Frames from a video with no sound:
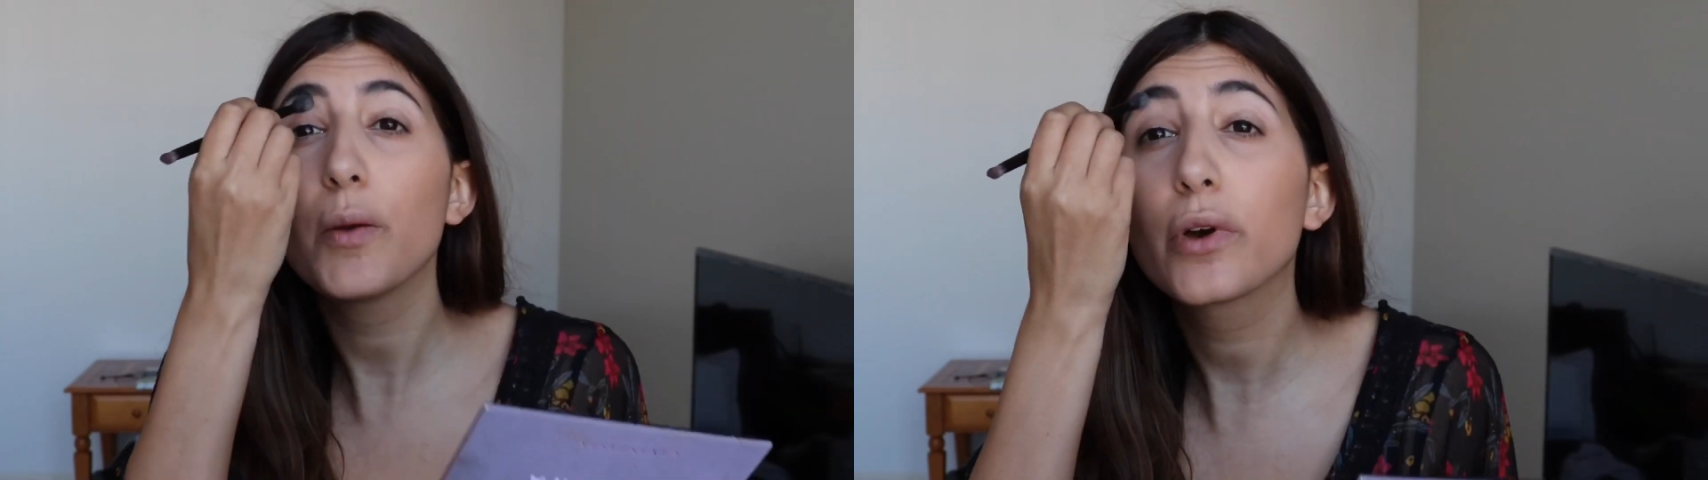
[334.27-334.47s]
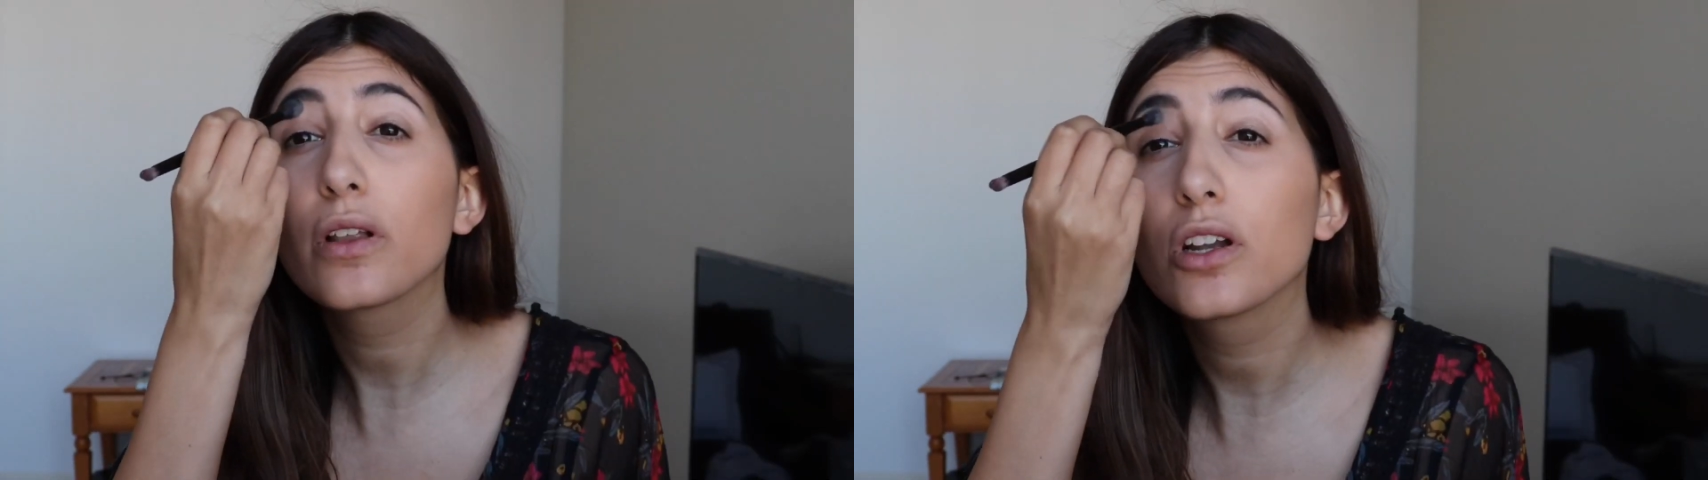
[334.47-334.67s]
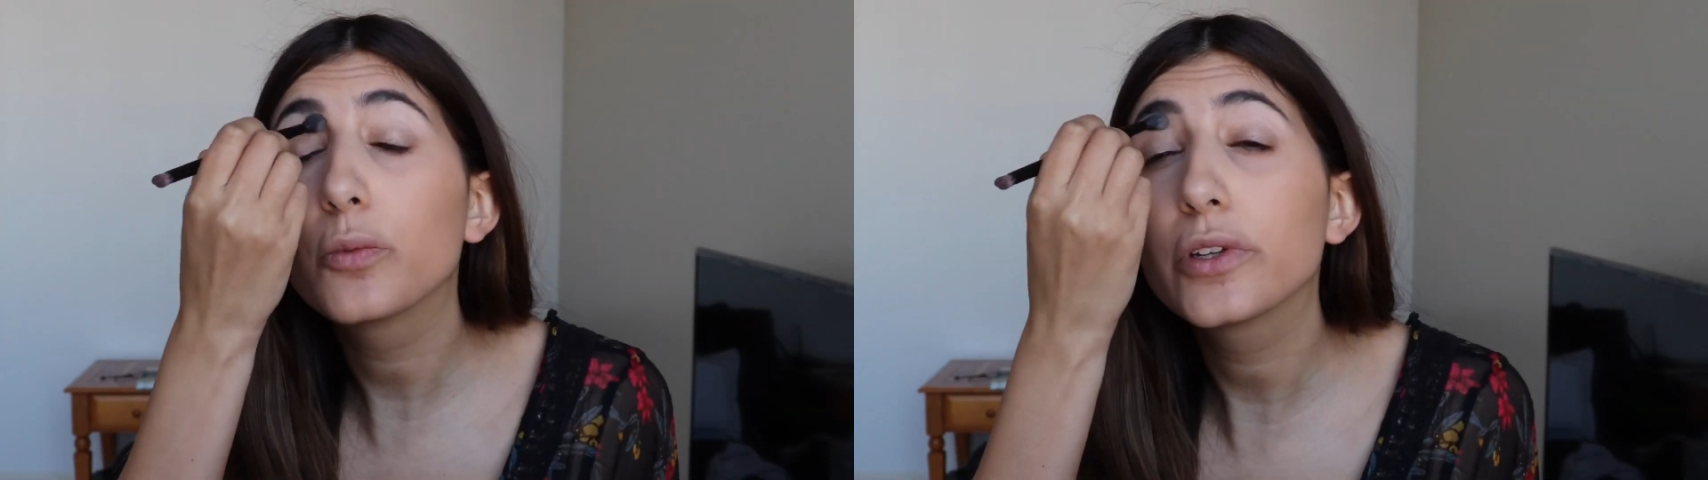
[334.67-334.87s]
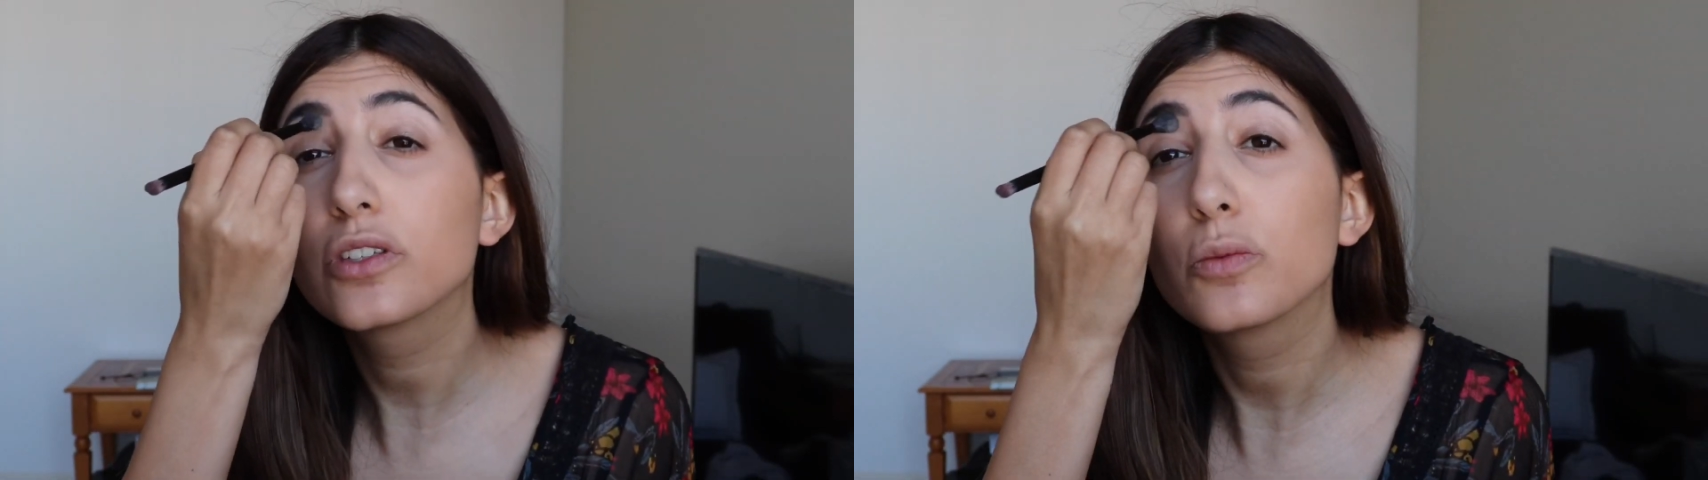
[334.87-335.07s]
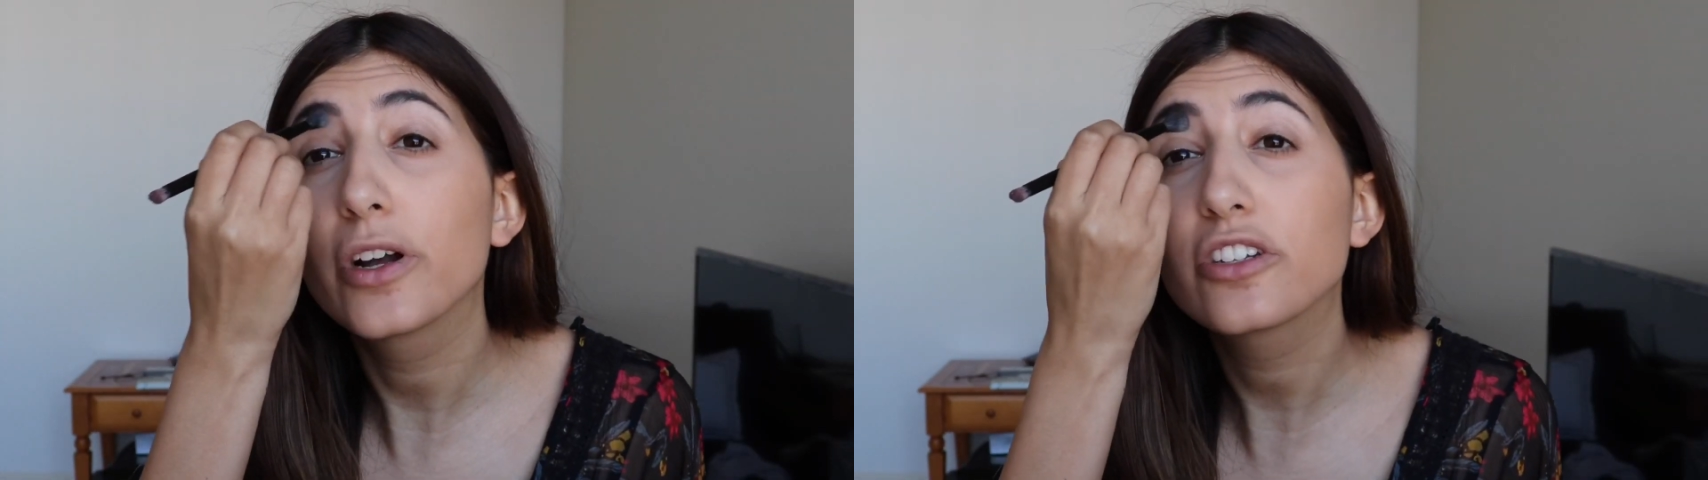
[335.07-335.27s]
put a little bit
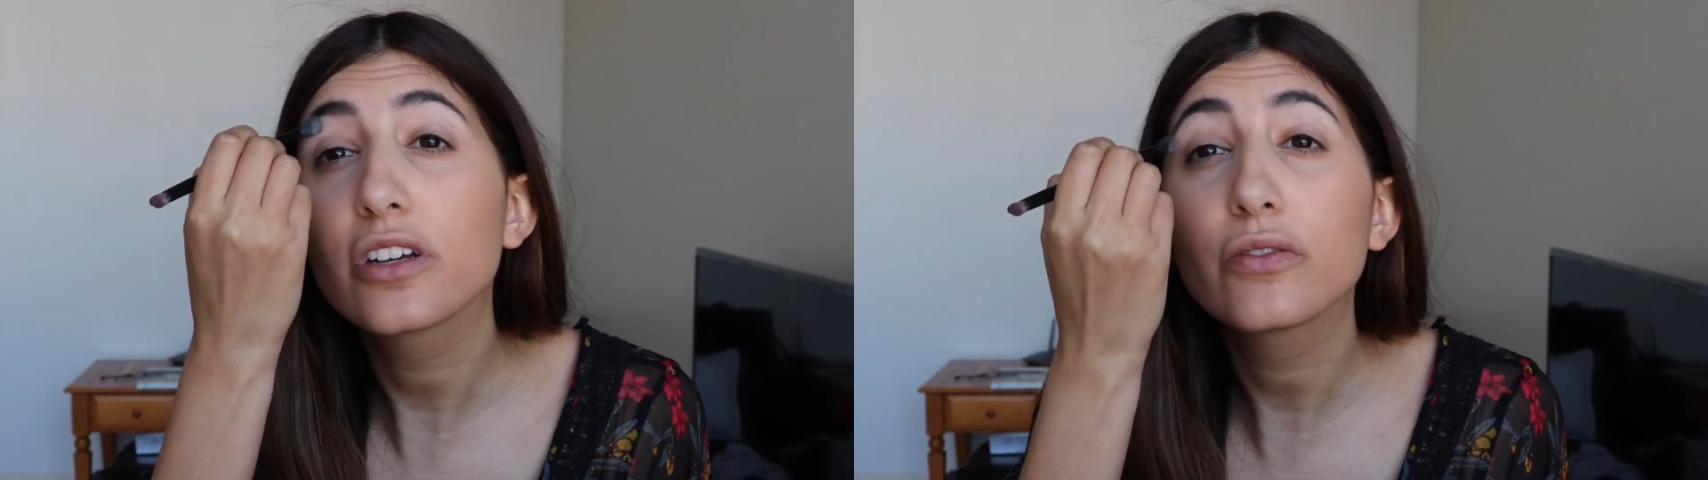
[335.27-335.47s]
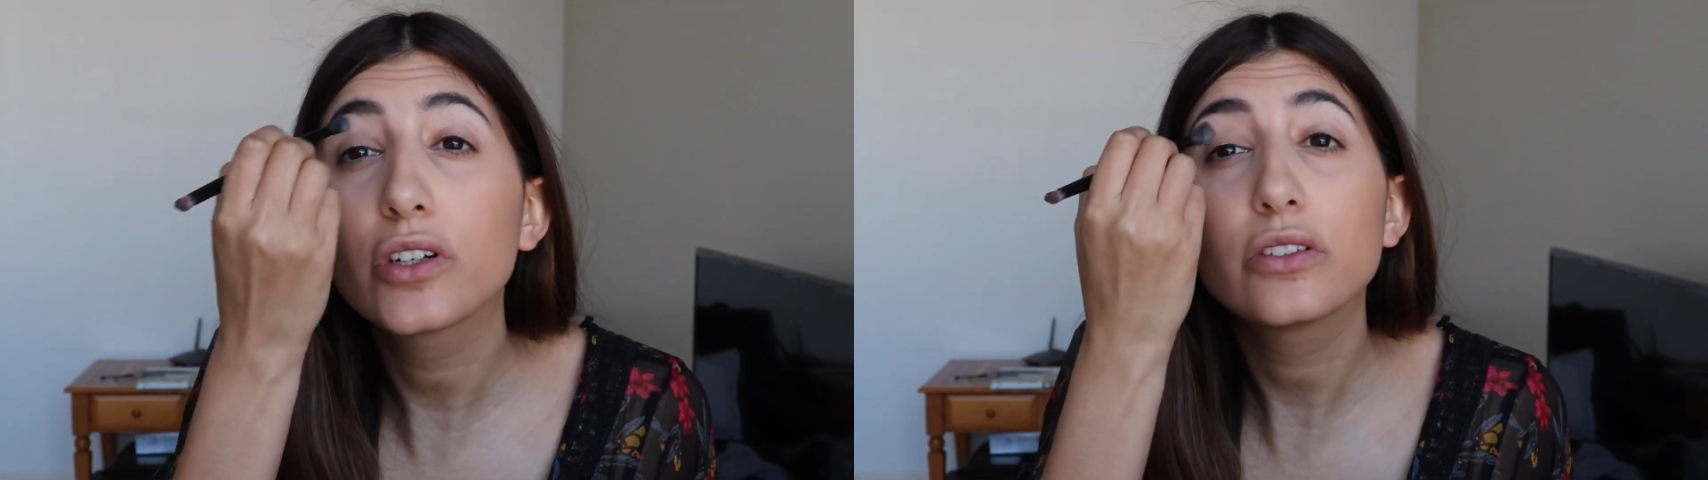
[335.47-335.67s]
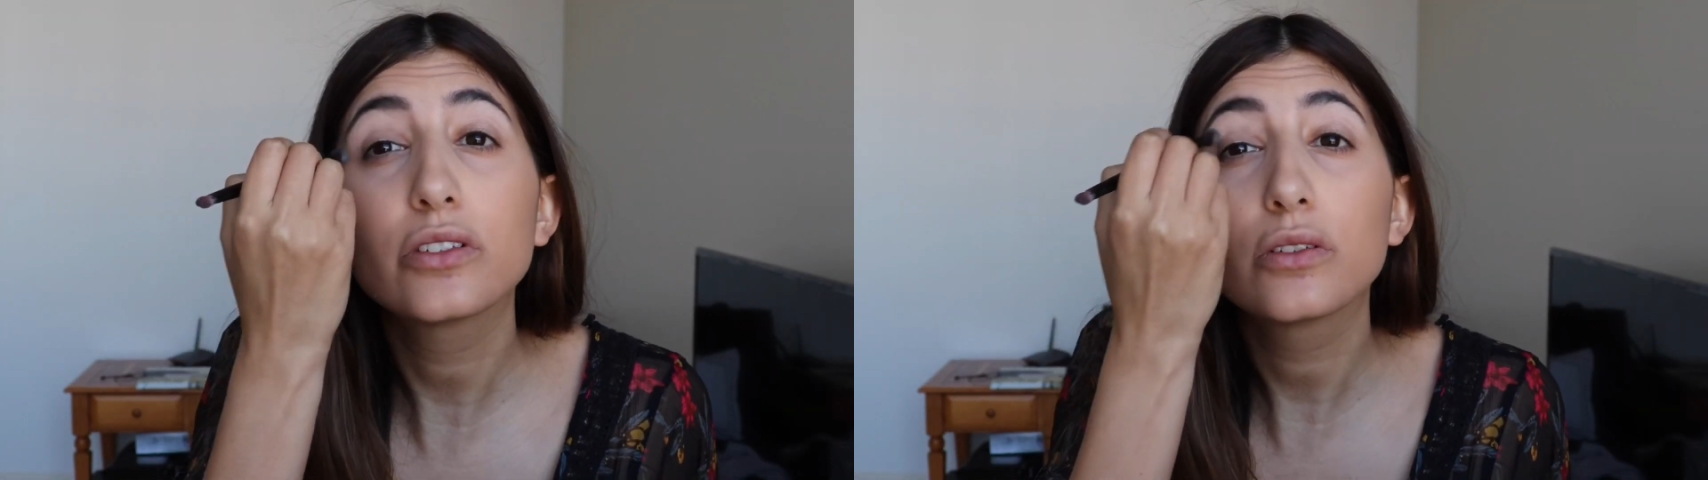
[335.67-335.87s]
too much at first?